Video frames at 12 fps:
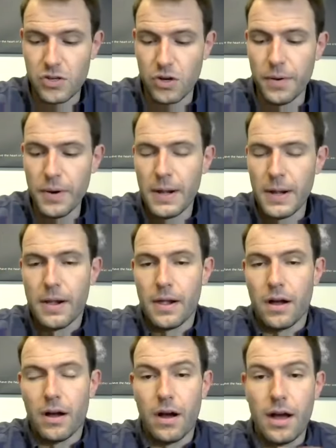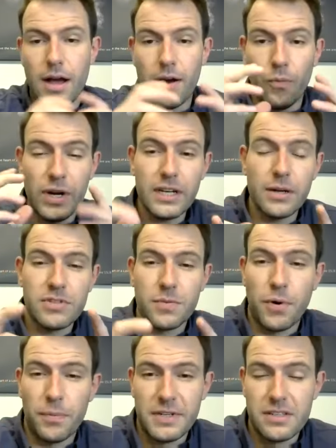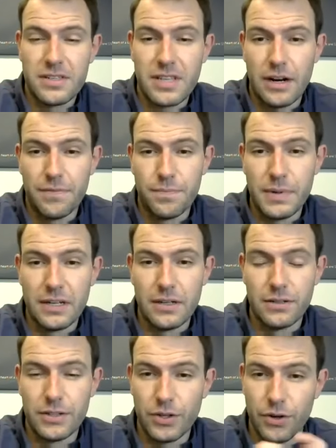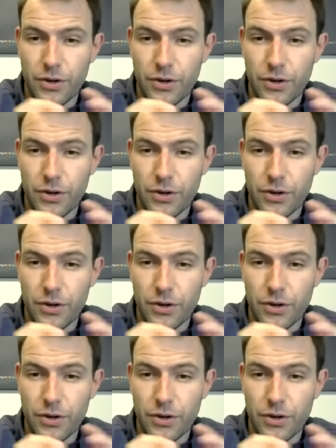So when it comes to properties that have been